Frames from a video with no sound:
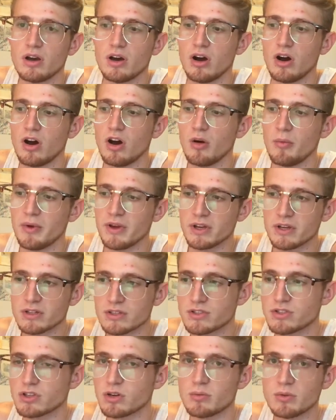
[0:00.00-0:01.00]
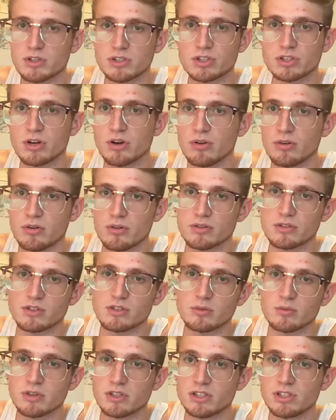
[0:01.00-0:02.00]
um, and get so much going on
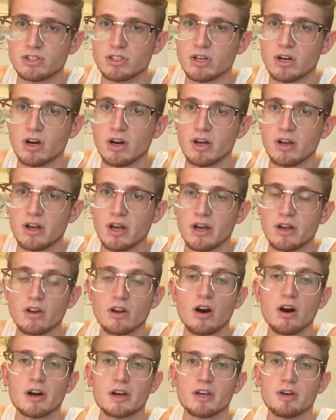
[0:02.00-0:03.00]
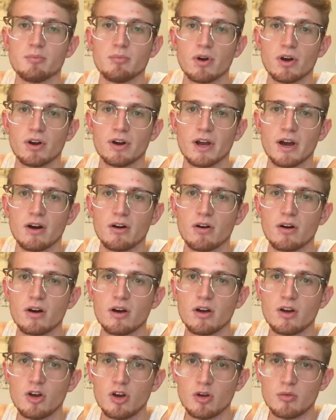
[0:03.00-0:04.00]
so much done and not get burnout? out
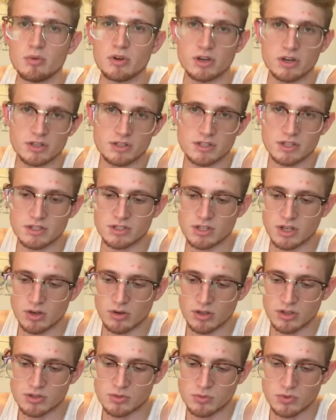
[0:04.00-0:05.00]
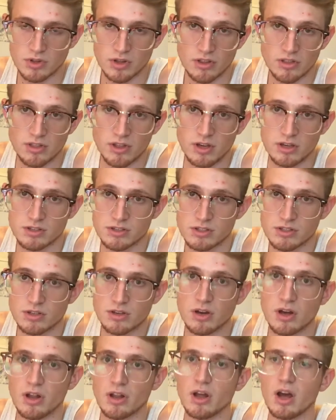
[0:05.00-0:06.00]
because that's like that's one of the things you
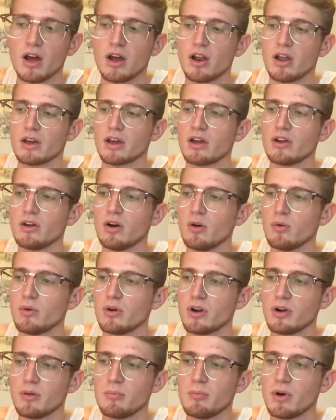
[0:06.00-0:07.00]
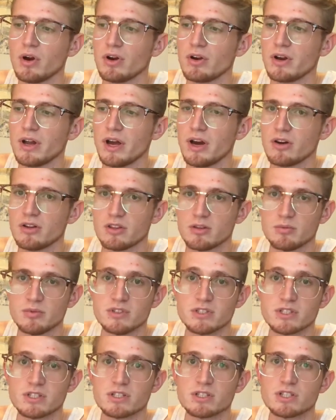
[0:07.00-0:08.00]
know I, like i don't want to burn out in the
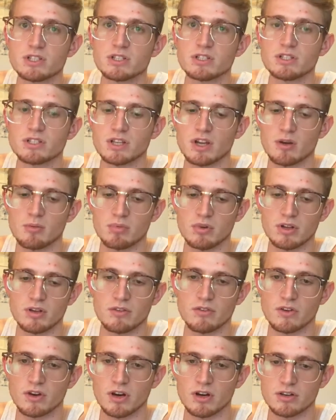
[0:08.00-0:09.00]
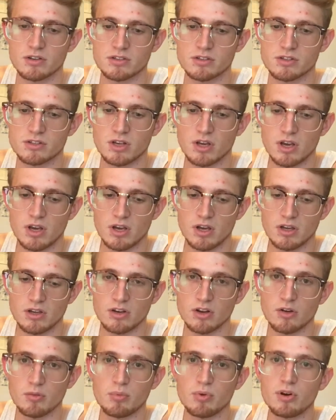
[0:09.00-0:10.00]
positions that i believe god has you
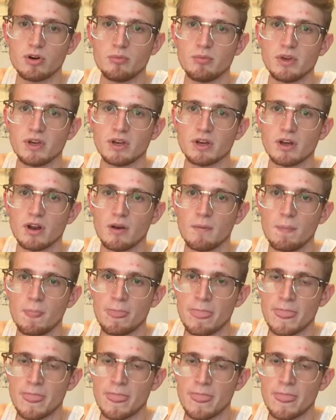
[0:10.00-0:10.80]
know put me in